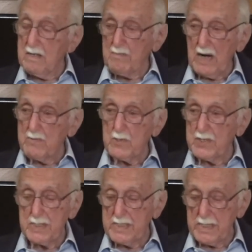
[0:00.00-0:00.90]
My
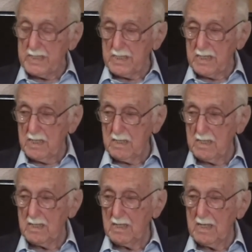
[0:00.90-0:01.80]
Ruthie didn't.
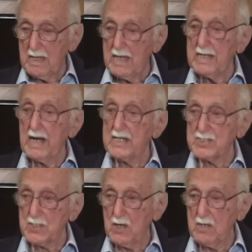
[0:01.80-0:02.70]
And I
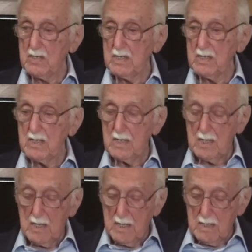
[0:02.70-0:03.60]
saw her
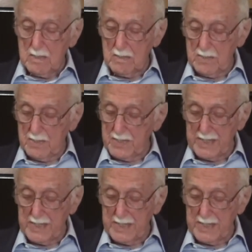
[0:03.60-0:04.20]
the